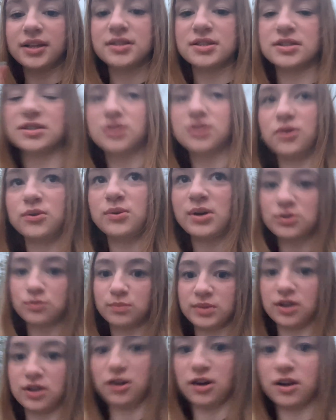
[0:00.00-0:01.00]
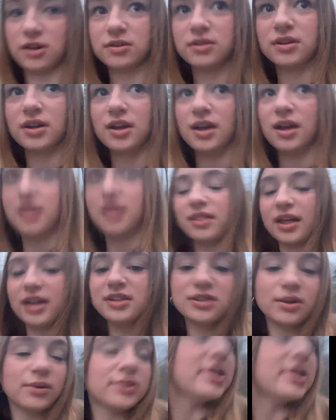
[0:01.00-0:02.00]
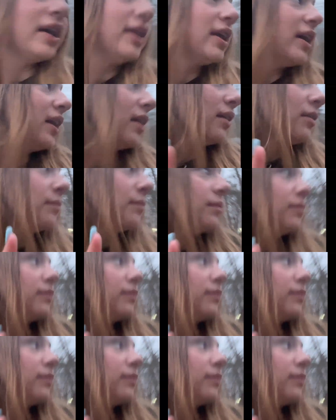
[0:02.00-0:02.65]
So you guys will meet her. That's so exciting.